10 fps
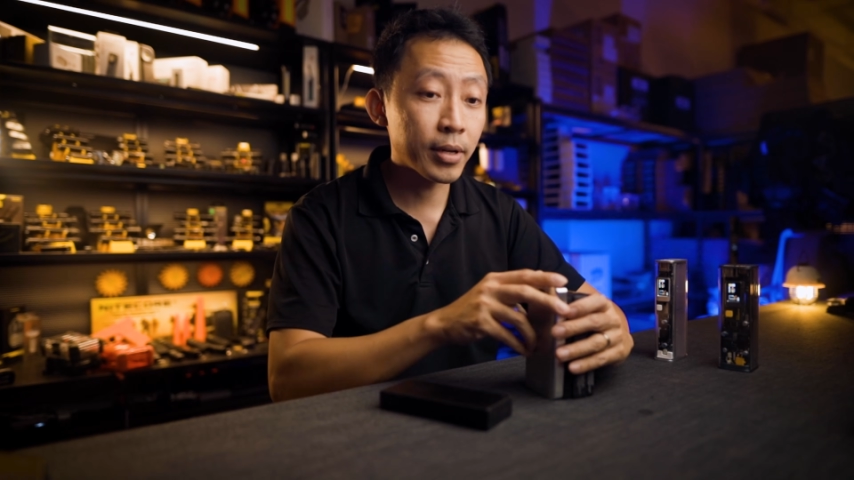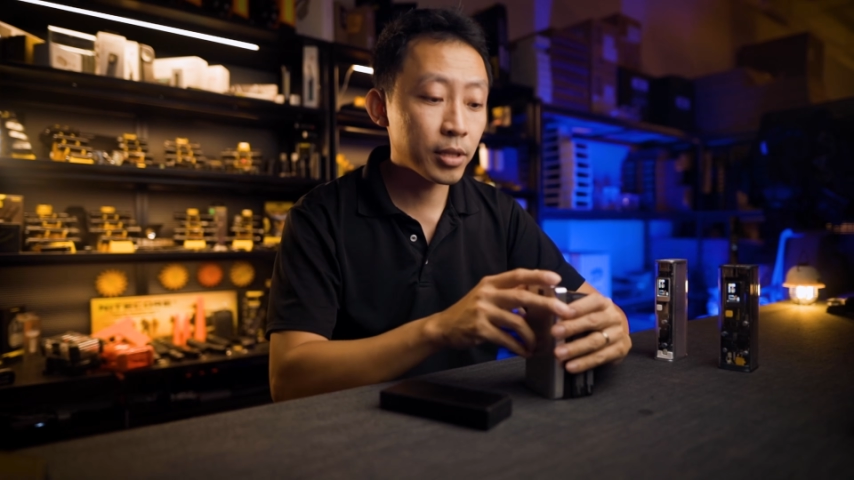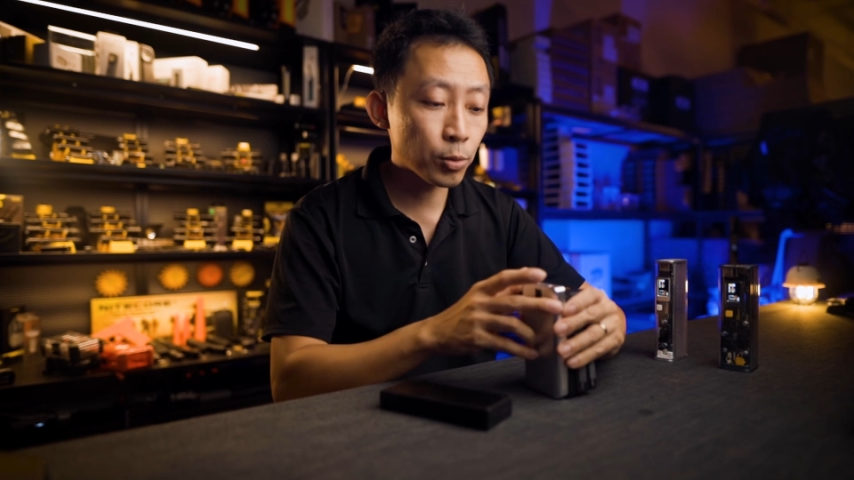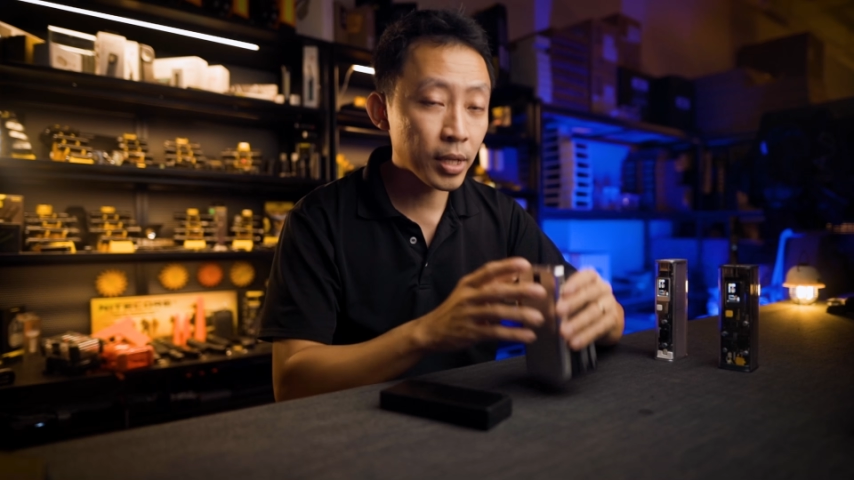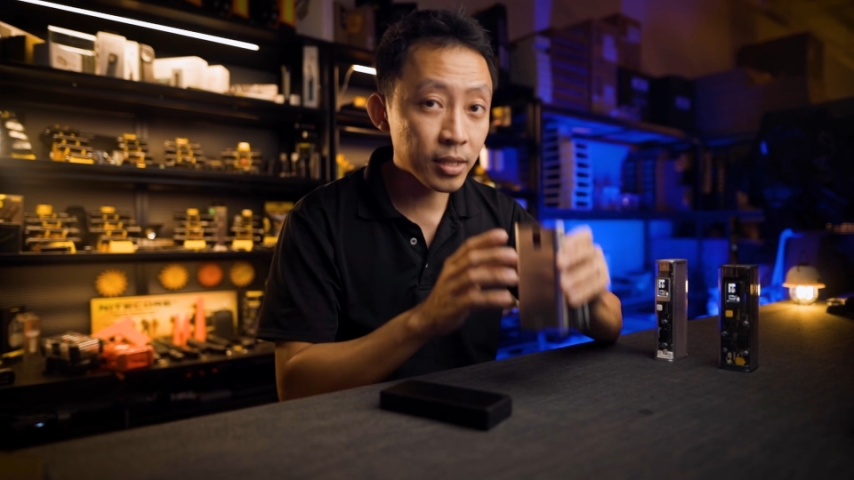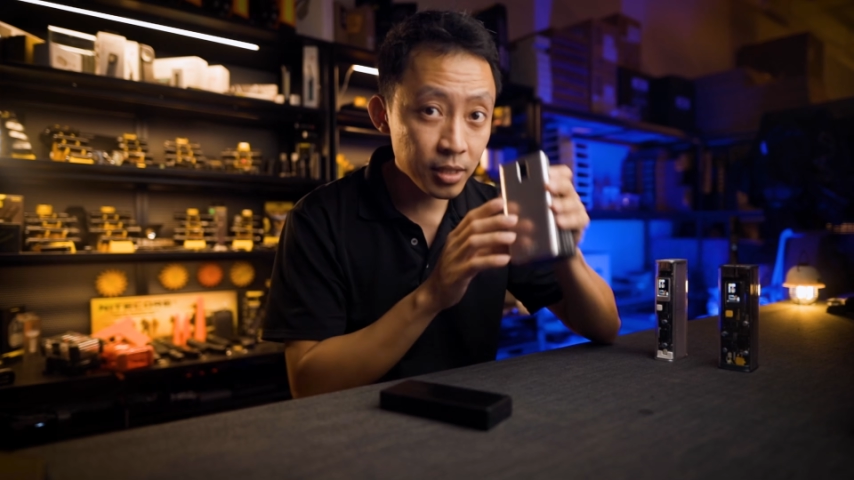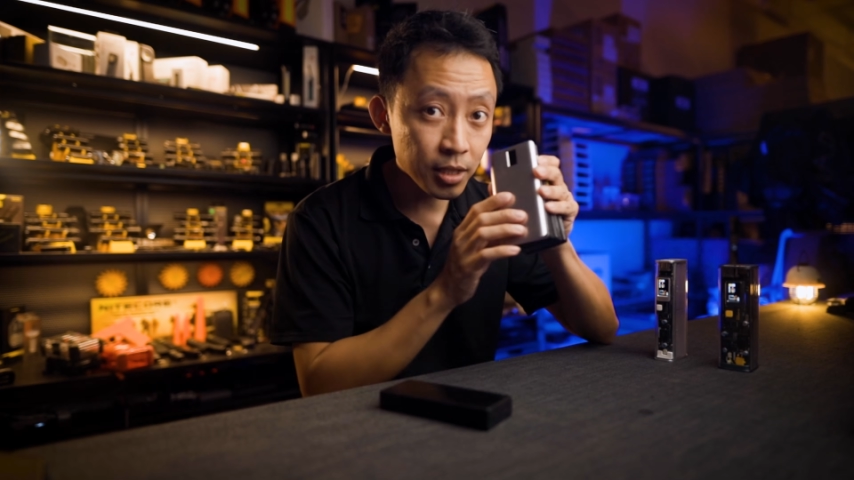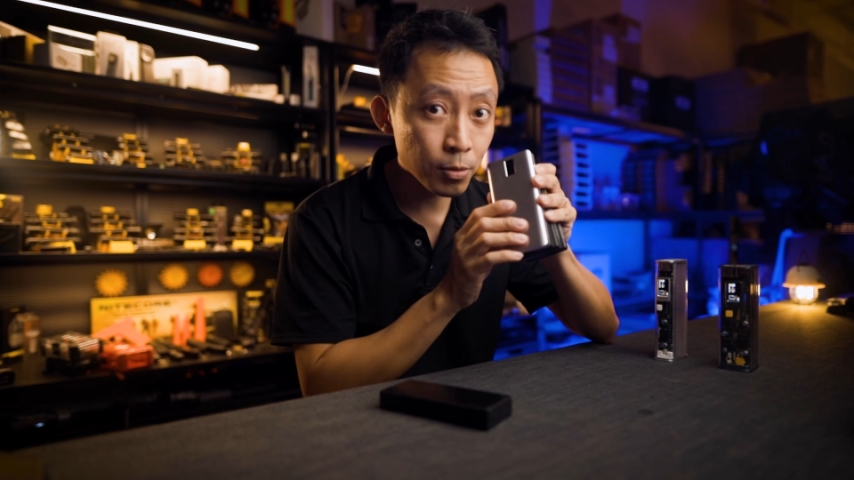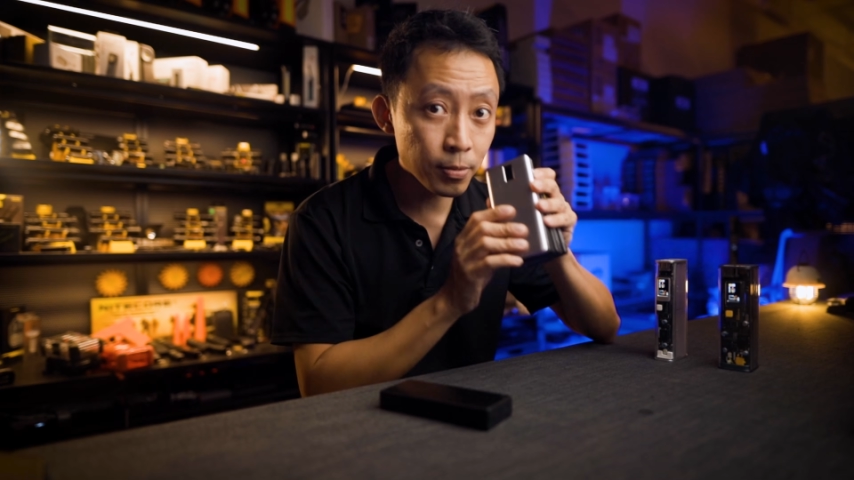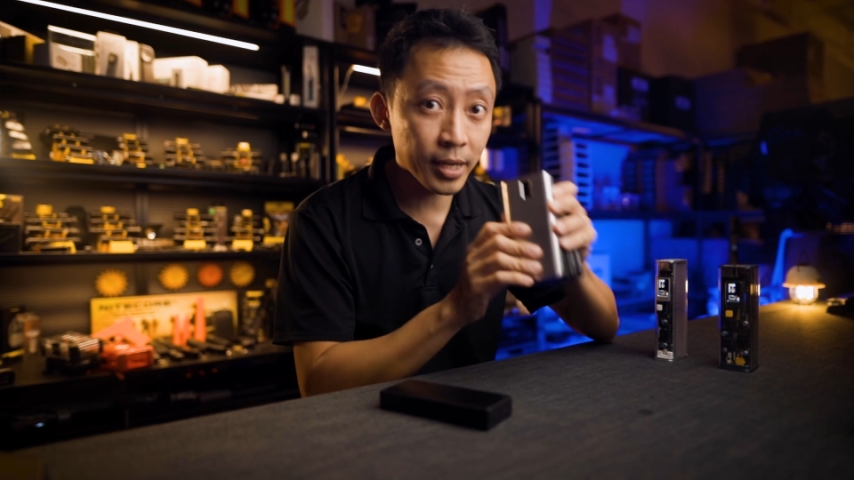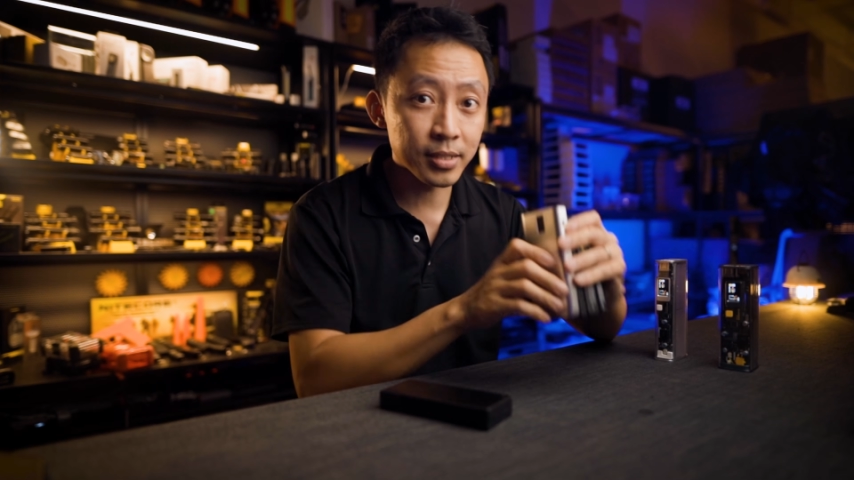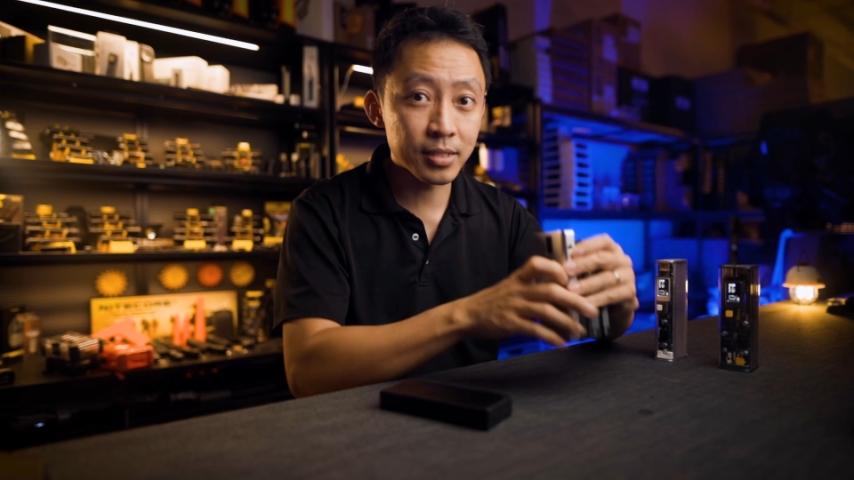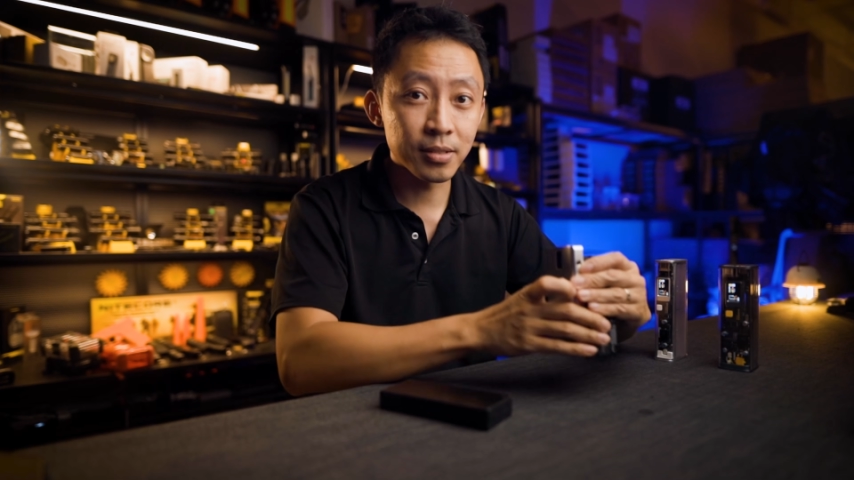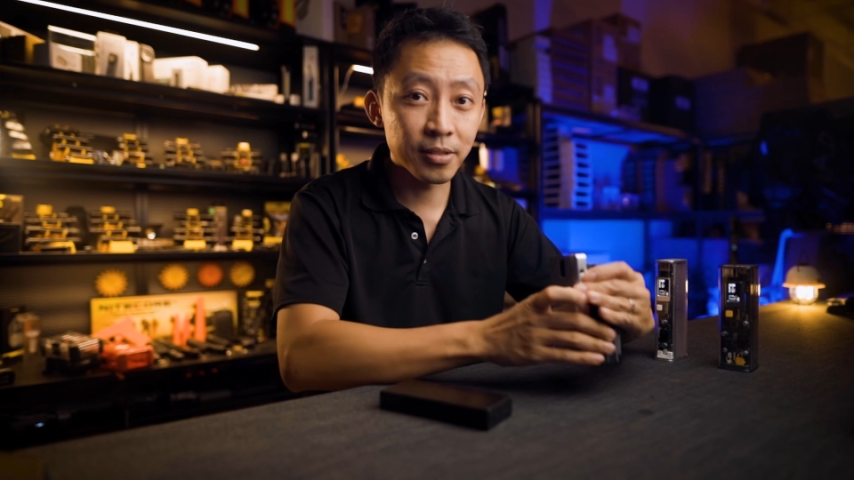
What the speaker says: at 20 watts.